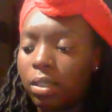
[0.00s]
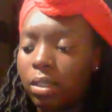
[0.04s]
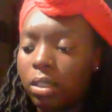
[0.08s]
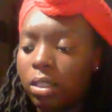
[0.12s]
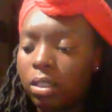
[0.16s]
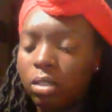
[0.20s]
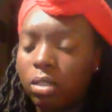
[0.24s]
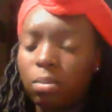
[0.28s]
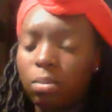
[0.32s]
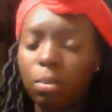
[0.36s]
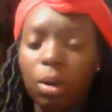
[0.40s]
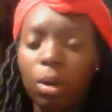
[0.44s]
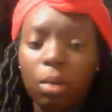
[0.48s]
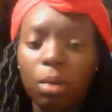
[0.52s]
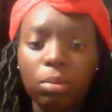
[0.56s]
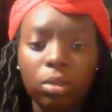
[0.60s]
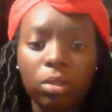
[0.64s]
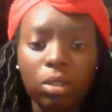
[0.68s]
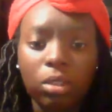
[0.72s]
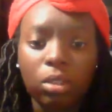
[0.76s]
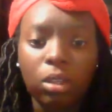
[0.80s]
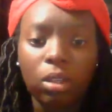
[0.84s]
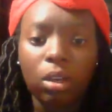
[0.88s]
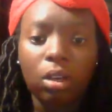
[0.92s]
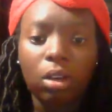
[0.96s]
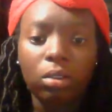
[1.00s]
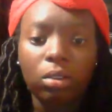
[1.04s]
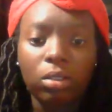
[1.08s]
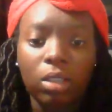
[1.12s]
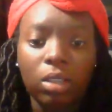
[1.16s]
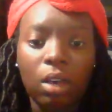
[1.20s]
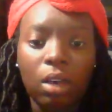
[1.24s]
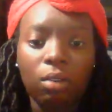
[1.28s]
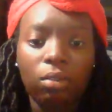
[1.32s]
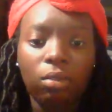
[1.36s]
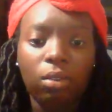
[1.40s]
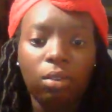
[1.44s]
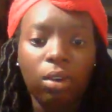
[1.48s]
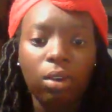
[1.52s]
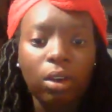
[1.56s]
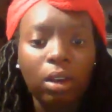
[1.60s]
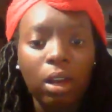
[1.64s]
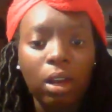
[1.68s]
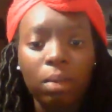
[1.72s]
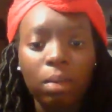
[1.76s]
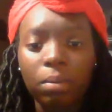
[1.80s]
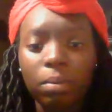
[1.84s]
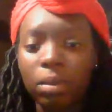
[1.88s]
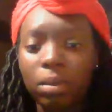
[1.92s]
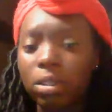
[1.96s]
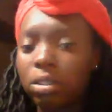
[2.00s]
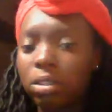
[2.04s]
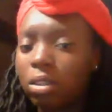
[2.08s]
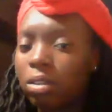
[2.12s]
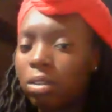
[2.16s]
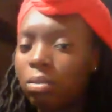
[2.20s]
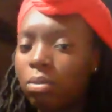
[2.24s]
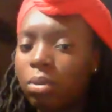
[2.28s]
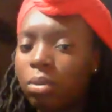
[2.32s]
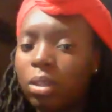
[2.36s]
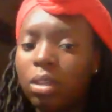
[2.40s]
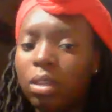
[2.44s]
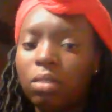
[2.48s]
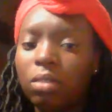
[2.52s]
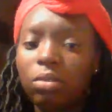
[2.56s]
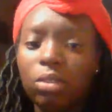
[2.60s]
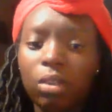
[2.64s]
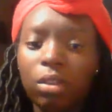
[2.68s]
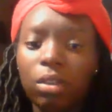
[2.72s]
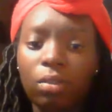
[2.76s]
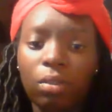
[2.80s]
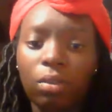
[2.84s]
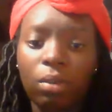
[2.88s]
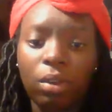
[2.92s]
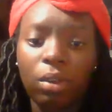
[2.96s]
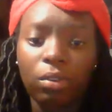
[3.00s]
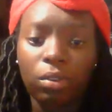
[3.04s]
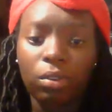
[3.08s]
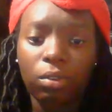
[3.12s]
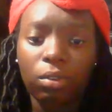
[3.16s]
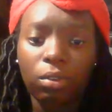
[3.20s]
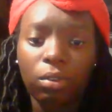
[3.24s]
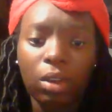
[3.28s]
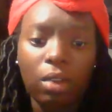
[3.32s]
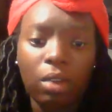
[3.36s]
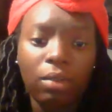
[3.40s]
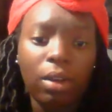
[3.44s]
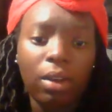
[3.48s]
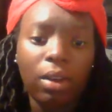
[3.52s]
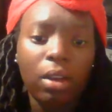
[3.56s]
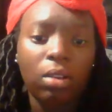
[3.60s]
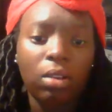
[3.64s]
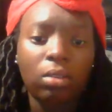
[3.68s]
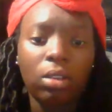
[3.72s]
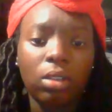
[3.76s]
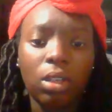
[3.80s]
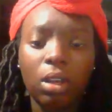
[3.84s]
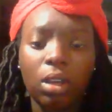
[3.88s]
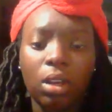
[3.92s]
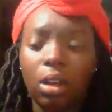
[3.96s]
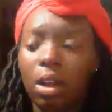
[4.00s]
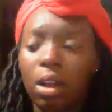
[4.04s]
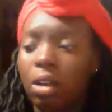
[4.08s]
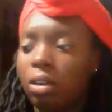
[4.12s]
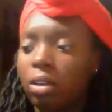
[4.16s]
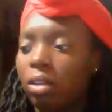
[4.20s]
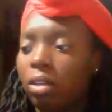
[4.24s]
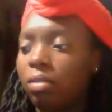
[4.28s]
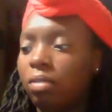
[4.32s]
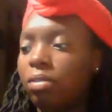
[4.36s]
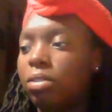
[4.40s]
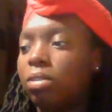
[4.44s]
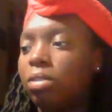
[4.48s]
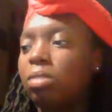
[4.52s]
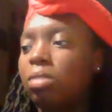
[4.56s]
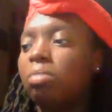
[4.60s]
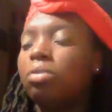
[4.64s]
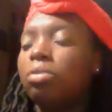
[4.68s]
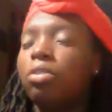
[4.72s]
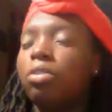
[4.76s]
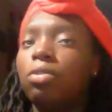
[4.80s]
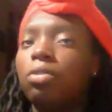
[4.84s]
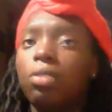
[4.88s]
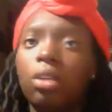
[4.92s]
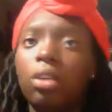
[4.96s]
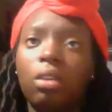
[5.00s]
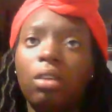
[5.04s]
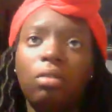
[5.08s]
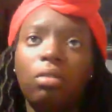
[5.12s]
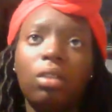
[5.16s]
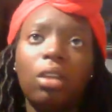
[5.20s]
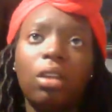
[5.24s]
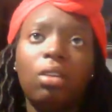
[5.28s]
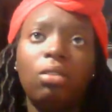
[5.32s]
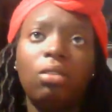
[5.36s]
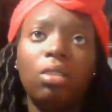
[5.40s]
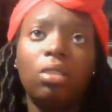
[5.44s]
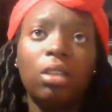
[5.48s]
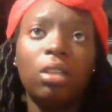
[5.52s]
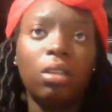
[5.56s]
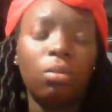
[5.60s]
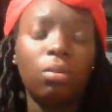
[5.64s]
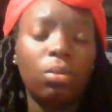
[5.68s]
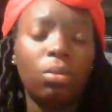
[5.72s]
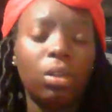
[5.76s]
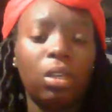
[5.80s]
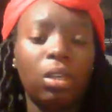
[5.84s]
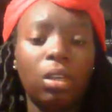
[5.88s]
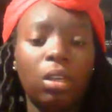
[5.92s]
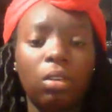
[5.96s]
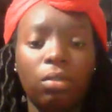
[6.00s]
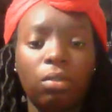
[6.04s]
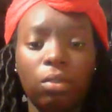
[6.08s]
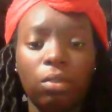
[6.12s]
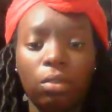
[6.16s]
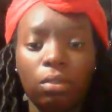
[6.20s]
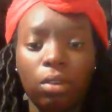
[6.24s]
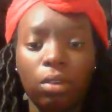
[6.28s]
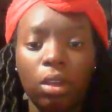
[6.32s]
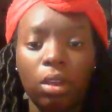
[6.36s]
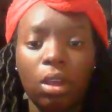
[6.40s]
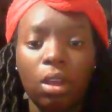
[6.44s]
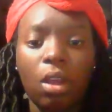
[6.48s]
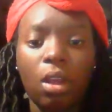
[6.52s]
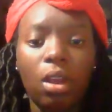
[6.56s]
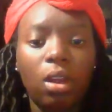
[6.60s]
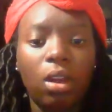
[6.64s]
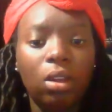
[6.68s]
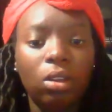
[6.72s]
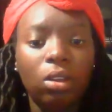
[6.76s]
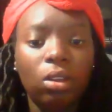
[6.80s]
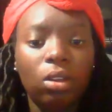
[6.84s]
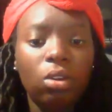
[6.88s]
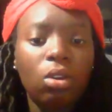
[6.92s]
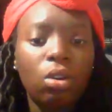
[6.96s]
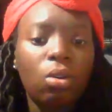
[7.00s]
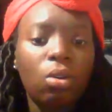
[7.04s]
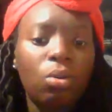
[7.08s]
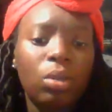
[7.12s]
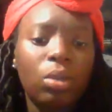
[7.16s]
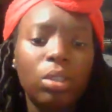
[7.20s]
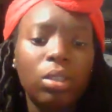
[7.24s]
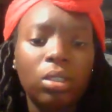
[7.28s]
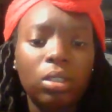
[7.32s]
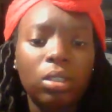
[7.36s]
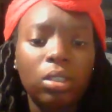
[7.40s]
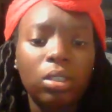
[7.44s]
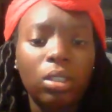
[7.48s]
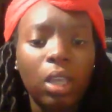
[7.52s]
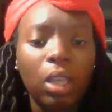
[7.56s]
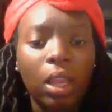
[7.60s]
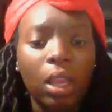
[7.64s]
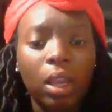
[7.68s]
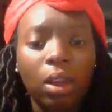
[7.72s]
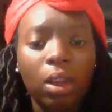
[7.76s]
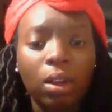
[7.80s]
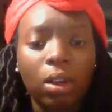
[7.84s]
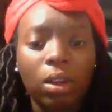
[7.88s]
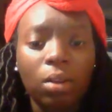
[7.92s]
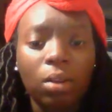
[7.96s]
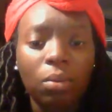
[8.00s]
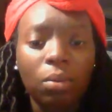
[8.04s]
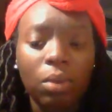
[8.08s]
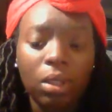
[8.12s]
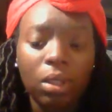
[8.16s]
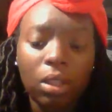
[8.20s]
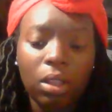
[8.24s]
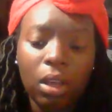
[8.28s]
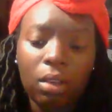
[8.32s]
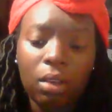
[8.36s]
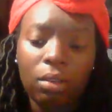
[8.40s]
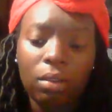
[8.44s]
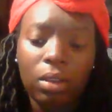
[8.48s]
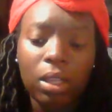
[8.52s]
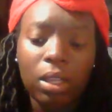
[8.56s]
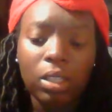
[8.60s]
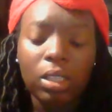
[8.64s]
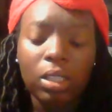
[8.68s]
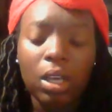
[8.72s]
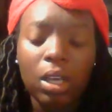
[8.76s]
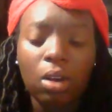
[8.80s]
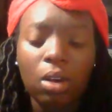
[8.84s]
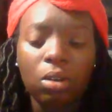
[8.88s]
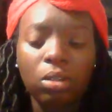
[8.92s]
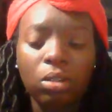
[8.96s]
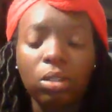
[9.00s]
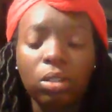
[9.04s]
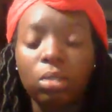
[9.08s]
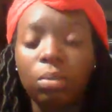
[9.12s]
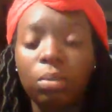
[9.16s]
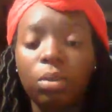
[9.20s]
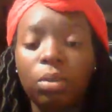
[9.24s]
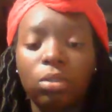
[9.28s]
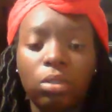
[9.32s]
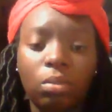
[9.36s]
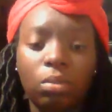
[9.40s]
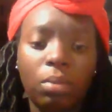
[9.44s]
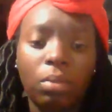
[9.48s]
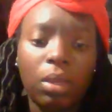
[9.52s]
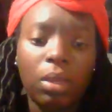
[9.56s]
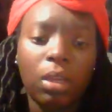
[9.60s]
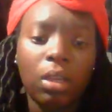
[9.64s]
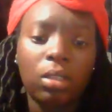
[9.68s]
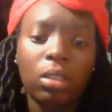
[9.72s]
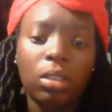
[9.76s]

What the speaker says: This Moms South Florida helping each other. We give stuff away for free. If I don't need it, I'll give it to them for free. If they don't need it, we get it for free. You know, we just share and we love, and that's how it's supposed to be.